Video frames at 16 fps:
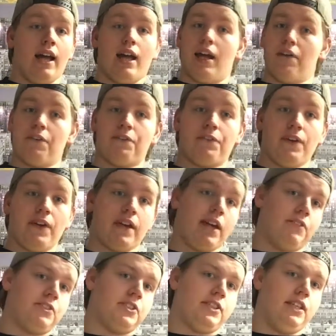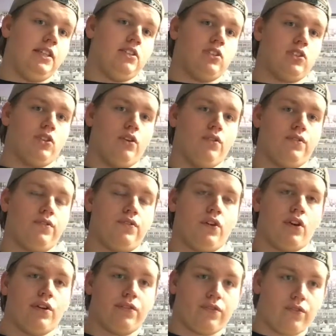Everything I've seen so
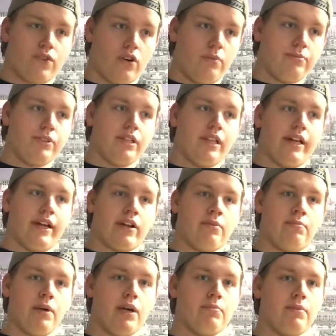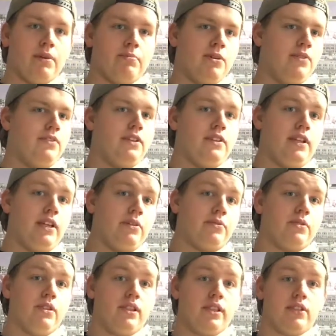far from the Lego Batman movie, they
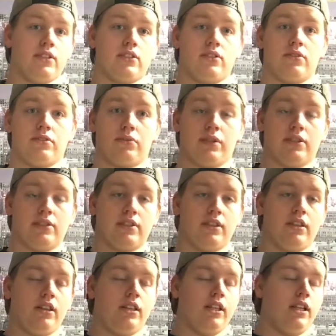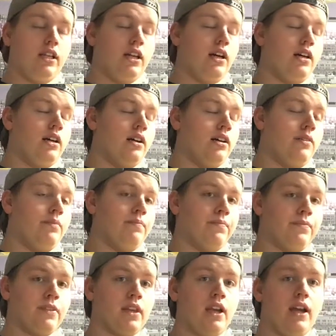released recently
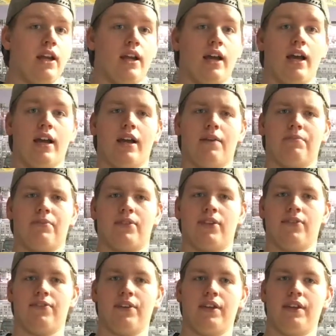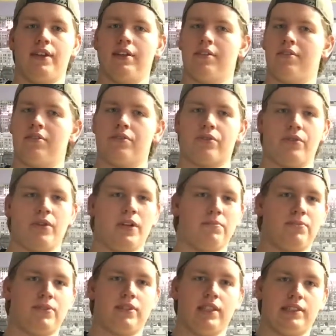MTV
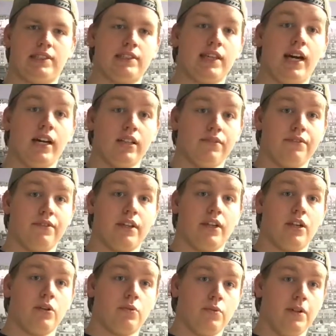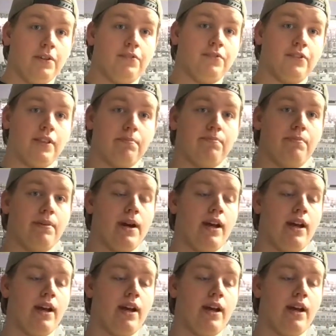Cribs style video with the